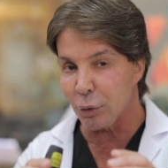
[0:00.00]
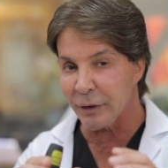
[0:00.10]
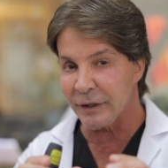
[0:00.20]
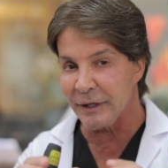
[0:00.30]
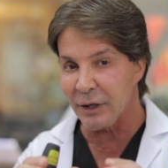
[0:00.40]

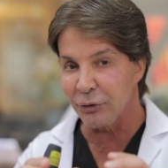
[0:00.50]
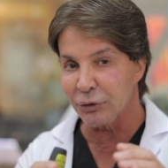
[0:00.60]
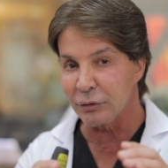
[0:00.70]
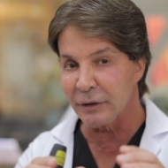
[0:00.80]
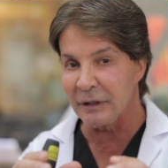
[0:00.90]
organelles,
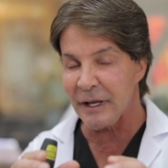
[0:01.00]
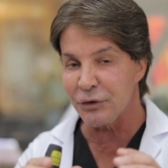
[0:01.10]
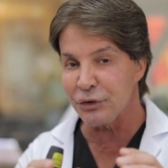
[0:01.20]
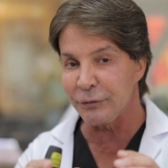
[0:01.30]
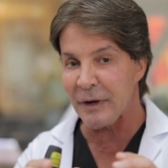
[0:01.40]
or little
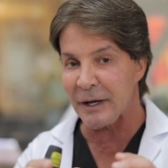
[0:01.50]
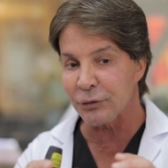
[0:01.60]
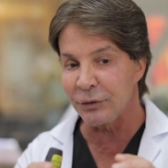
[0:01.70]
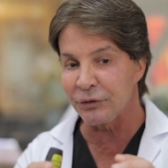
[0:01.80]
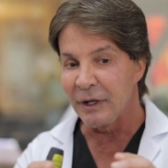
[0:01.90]
energy
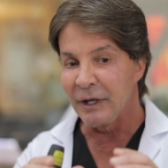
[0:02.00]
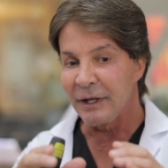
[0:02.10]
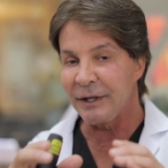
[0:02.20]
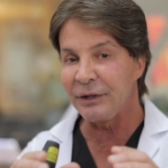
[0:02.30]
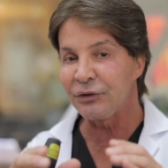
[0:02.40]
factories
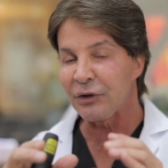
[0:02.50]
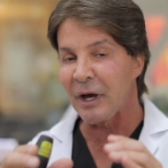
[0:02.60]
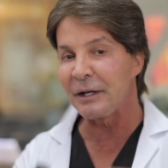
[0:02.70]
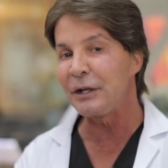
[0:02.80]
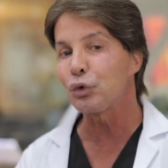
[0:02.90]

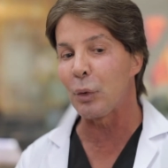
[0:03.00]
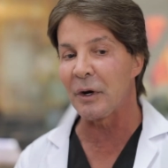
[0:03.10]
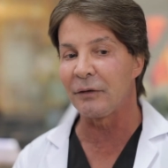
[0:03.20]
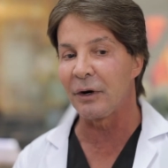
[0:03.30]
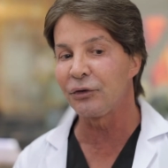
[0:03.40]
inside each
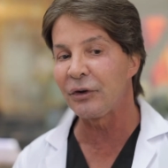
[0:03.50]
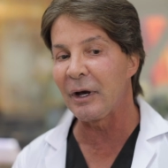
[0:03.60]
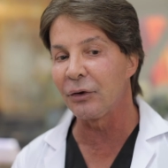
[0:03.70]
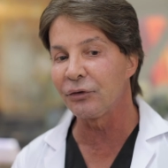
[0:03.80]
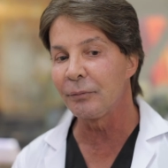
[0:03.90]
one of our
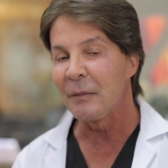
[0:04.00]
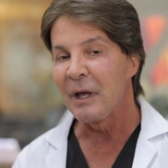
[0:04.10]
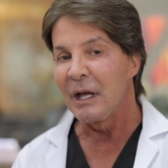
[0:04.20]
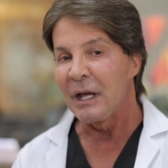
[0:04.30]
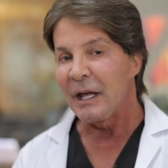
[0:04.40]
cells.
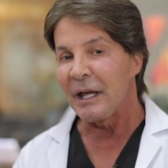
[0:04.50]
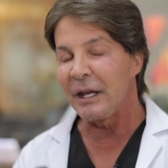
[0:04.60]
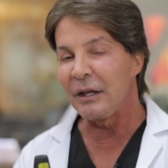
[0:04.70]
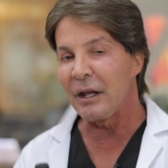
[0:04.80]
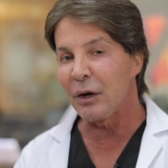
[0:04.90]

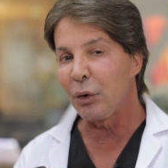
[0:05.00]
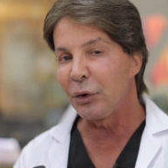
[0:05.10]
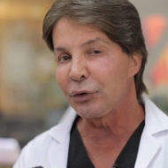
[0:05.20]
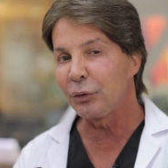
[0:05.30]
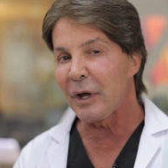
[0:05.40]
It
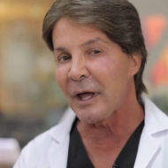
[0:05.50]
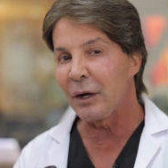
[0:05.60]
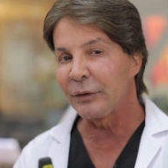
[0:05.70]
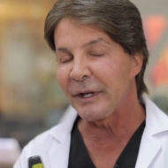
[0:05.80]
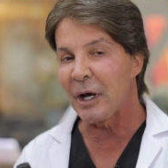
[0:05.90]
also not
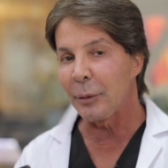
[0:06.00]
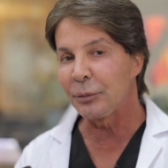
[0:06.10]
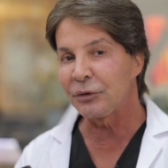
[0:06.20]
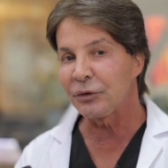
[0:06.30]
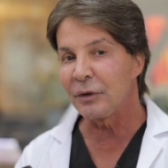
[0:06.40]
only
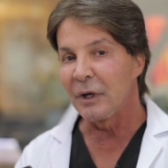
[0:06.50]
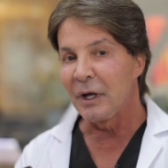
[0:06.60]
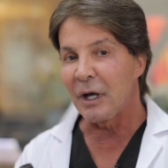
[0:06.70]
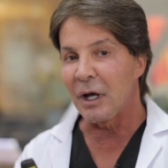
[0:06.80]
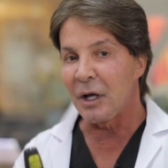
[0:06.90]
helps
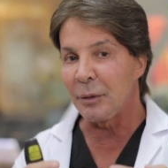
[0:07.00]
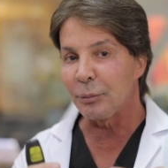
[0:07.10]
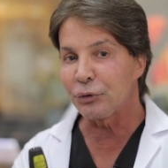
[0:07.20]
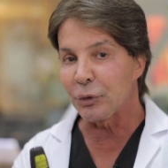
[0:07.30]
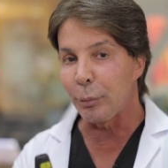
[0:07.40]

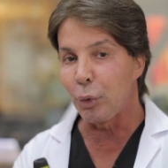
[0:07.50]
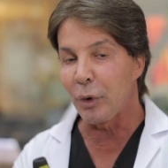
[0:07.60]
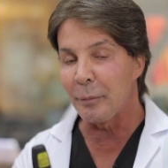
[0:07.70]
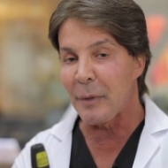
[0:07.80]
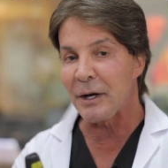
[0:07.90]

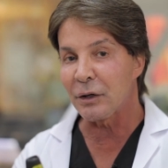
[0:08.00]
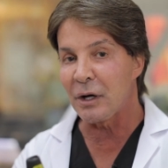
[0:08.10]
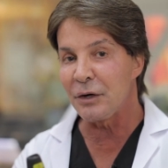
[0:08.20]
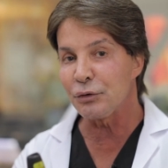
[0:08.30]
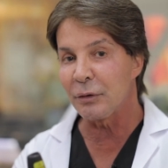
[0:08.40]
support
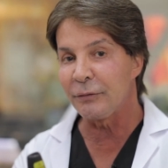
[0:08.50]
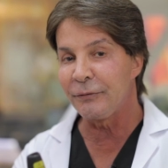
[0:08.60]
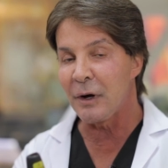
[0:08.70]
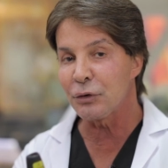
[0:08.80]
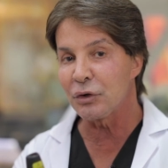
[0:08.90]
mitochondrial
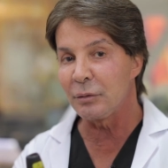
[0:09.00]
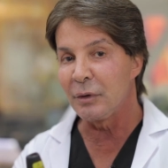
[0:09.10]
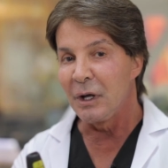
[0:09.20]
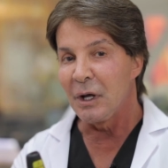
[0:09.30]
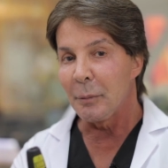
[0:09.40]
function,
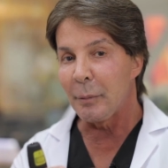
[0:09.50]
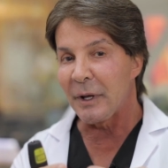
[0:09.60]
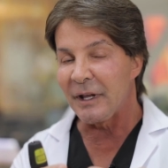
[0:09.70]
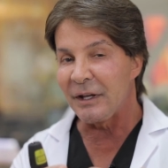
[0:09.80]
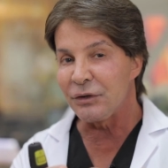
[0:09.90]

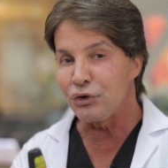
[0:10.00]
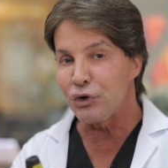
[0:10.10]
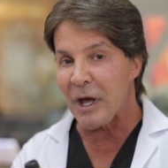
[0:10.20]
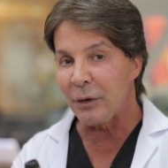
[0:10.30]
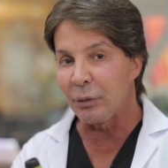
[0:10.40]
but in
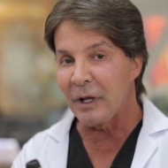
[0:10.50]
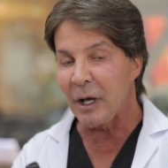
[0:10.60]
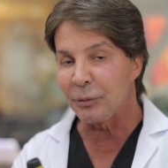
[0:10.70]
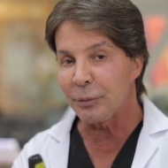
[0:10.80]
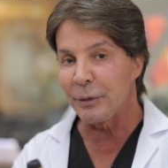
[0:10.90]
general
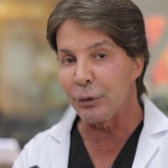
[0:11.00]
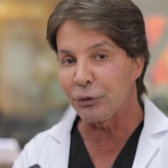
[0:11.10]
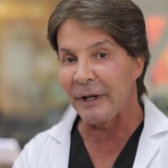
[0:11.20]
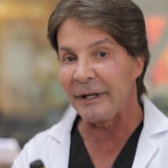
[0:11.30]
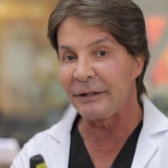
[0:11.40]
helps
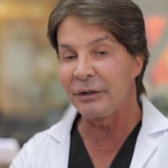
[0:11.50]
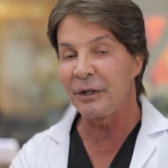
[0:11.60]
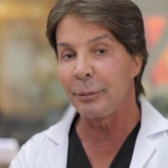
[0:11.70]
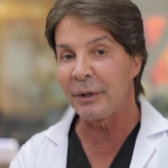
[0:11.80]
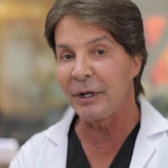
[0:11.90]
produce
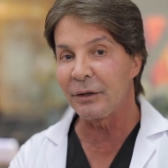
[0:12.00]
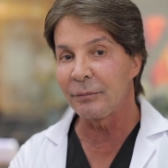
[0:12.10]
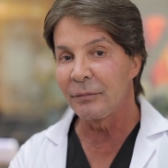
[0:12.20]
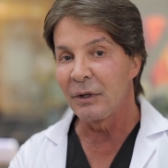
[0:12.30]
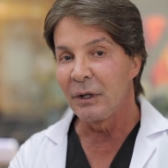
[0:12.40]
ATP.